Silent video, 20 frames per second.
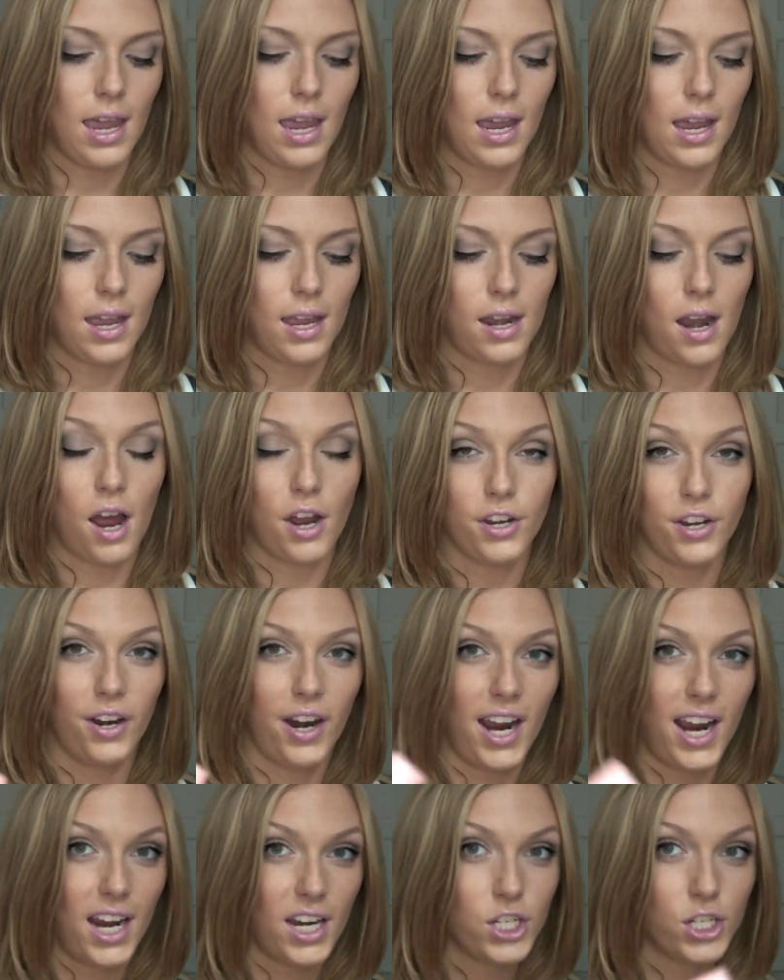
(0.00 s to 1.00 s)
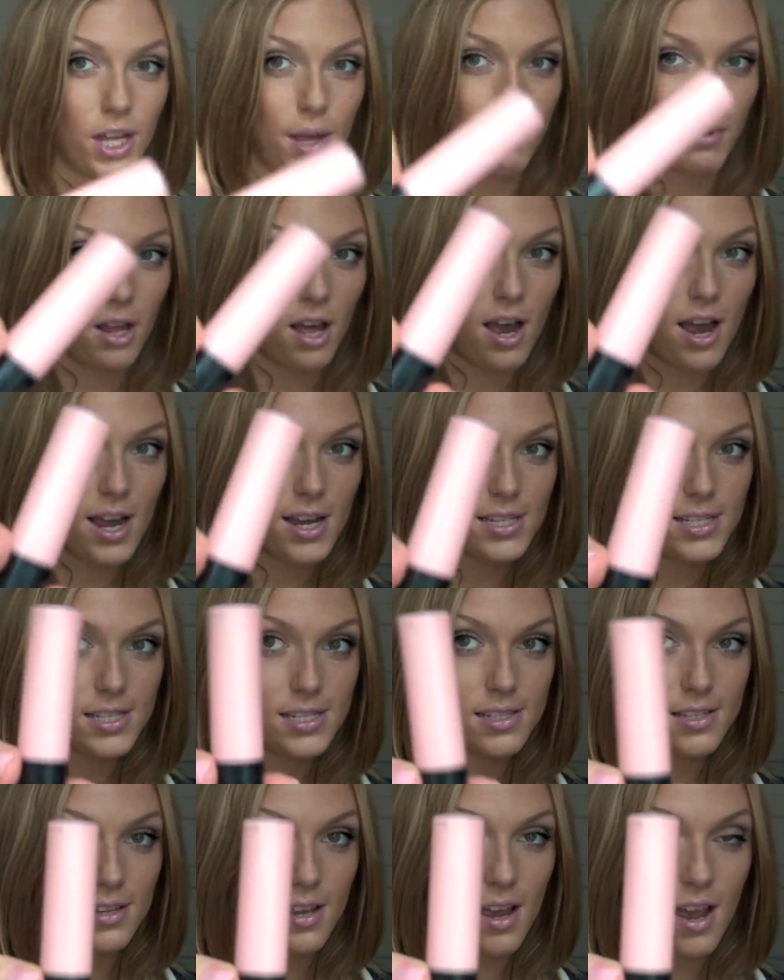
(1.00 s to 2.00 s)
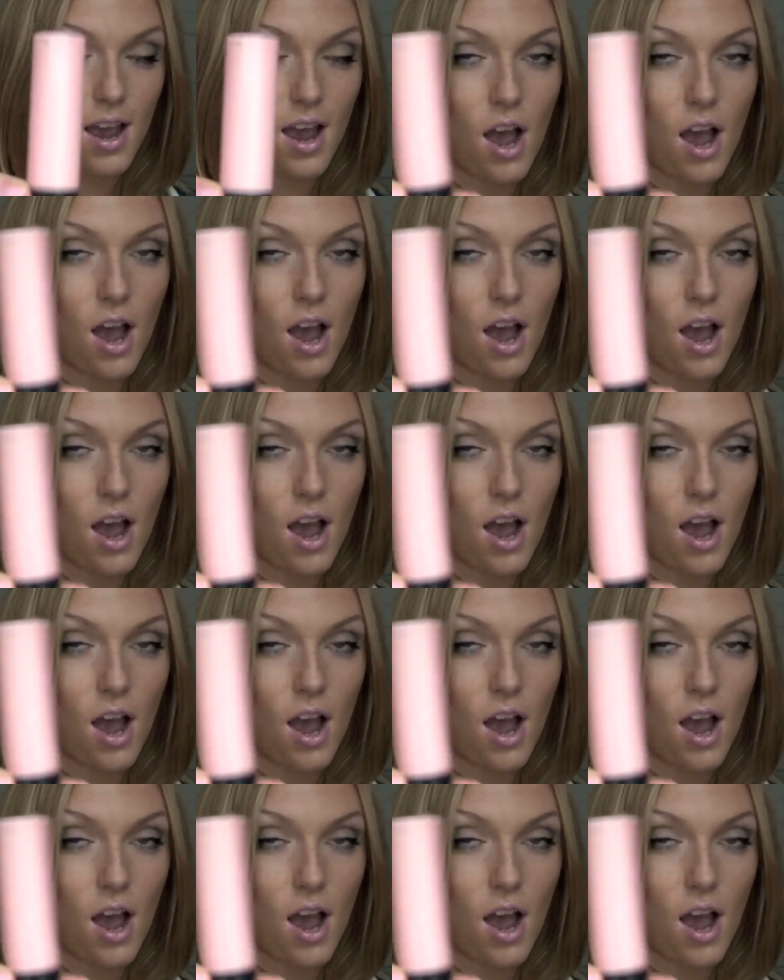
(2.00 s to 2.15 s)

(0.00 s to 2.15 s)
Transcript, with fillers: and Underage Lip Gloss.